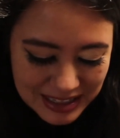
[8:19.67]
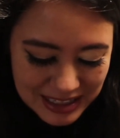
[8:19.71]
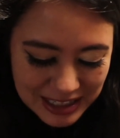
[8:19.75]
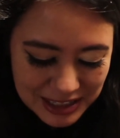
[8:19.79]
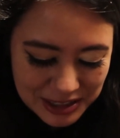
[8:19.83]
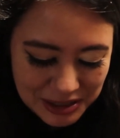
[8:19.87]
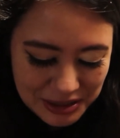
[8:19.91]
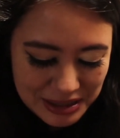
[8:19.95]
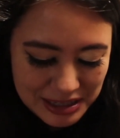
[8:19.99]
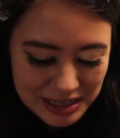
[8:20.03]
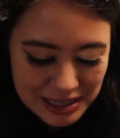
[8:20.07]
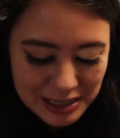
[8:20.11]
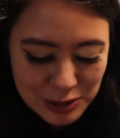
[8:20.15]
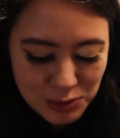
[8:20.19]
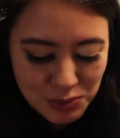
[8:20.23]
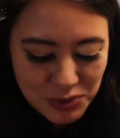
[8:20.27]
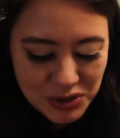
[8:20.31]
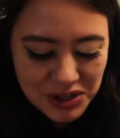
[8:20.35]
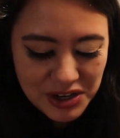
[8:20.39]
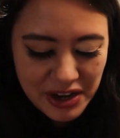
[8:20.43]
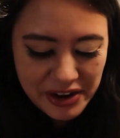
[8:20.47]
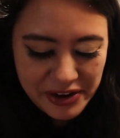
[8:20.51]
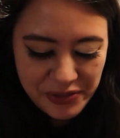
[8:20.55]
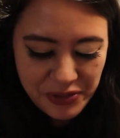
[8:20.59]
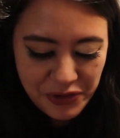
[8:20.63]
So these were
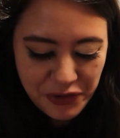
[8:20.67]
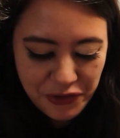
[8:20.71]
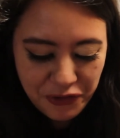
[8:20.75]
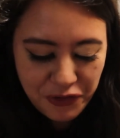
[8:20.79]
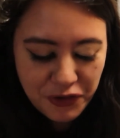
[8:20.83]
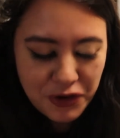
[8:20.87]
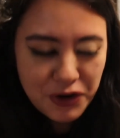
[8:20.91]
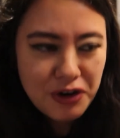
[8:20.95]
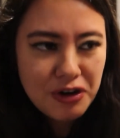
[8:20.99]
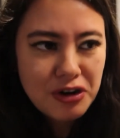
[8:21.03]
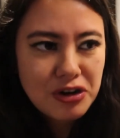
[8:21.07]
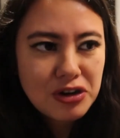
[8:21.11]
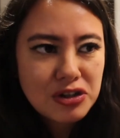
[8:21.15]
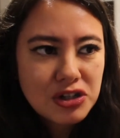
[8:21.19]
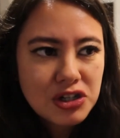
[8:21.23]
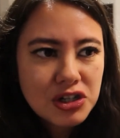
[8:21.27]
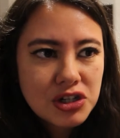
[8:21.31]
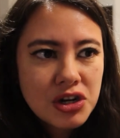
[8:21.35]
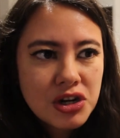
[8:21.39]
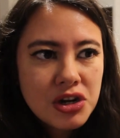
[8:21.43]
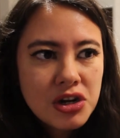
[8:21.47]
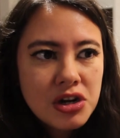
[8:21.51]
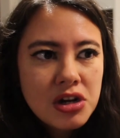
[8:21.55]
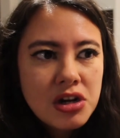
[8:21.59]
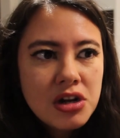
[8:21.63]
done in the first
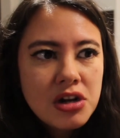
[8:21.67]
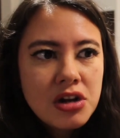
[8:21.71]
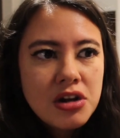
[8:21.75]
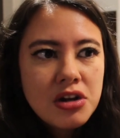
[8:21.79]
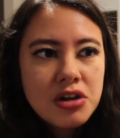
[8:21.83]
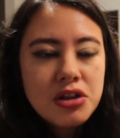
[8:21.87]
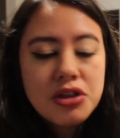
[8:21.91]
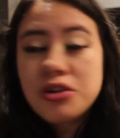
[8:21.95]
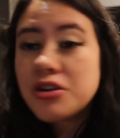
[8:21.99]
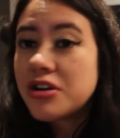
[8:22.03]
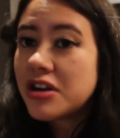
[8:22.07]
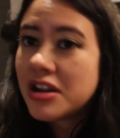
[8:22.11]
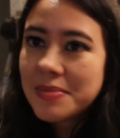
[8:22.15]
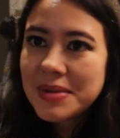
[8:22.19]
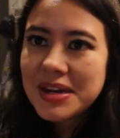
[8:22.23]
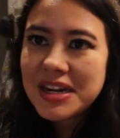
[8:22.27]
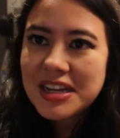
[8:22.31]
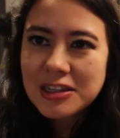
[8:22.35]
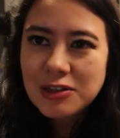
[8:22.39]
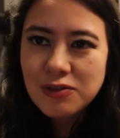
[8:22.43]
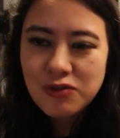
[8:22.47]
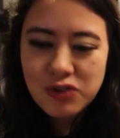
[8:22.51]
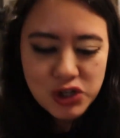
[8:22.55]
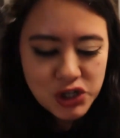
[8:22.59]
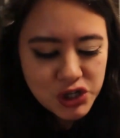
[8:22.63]
30
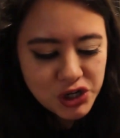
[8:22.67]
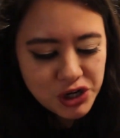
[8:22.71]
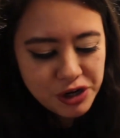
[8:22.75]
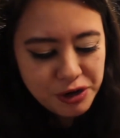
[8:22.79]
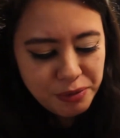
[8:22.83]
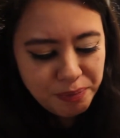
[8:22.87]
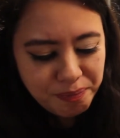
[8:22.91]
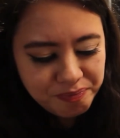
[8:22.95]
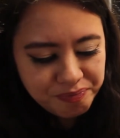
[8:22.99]
minutes for sure.